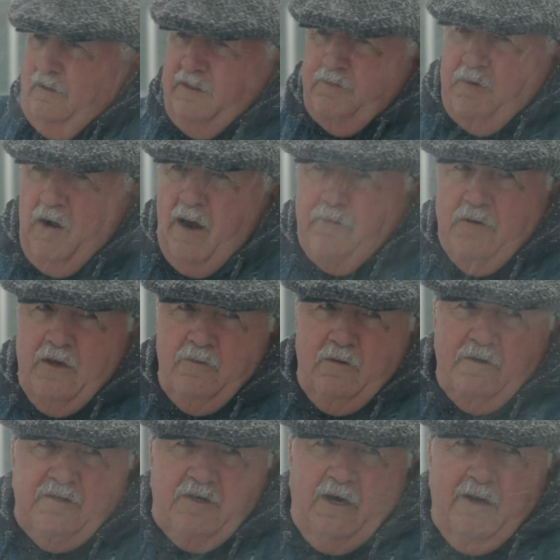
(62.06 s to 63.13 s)
This property at
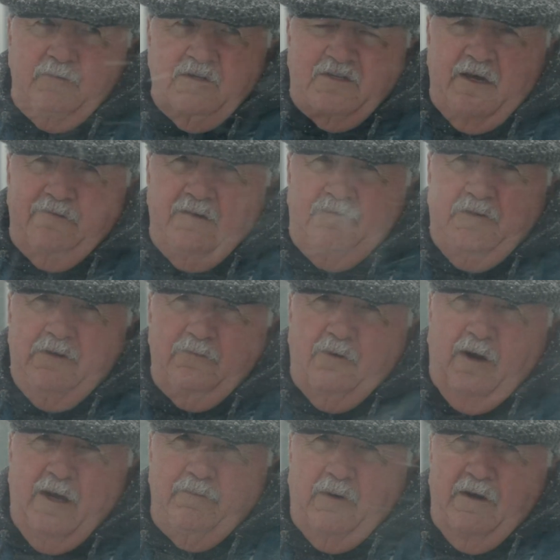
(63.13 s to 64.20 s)
one time was 70 feet
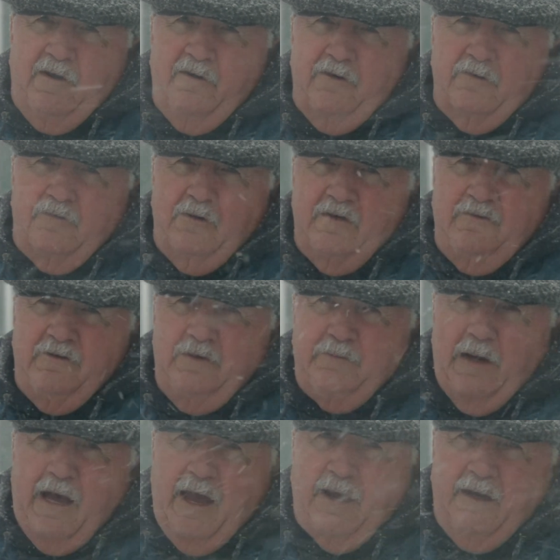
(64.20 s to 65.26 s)
wide by 120
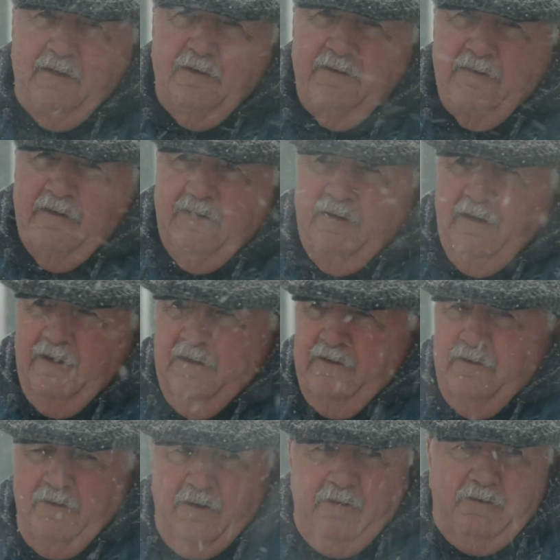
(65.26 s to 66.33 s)
feet back.
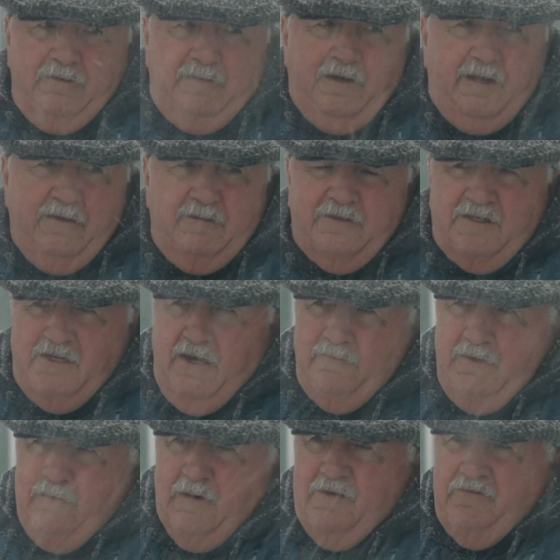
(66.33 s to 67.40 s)
You know, now it's
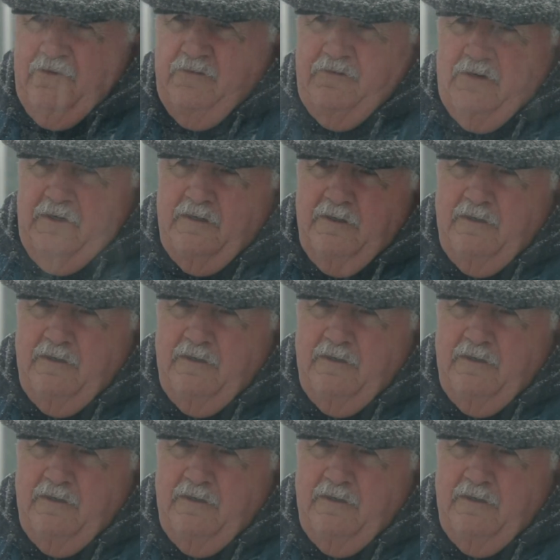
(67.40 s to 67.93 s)
70 by 50.